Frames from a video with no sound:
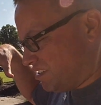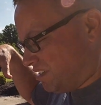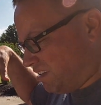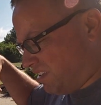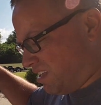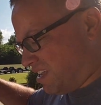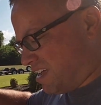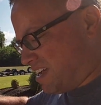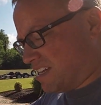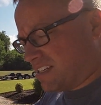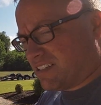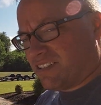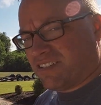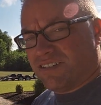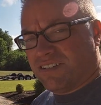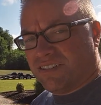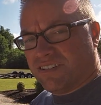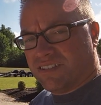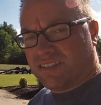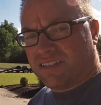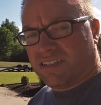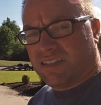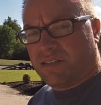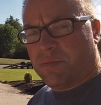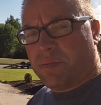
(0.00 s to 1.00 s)
locked
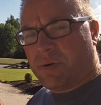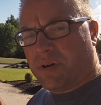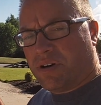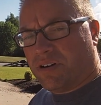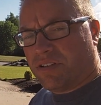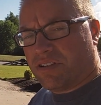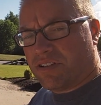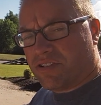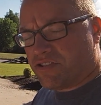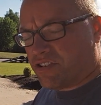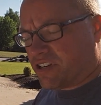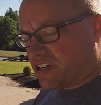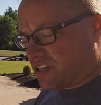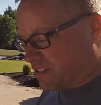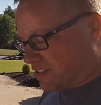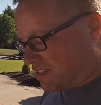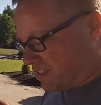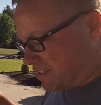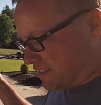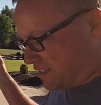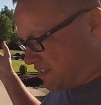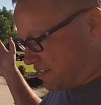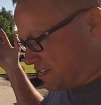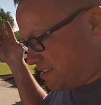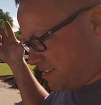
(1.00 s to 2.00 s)
onto the ball of the truck.
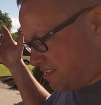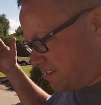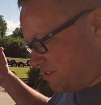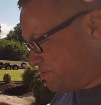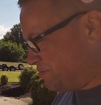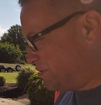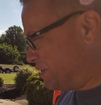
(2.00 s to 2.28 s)
That's how the Home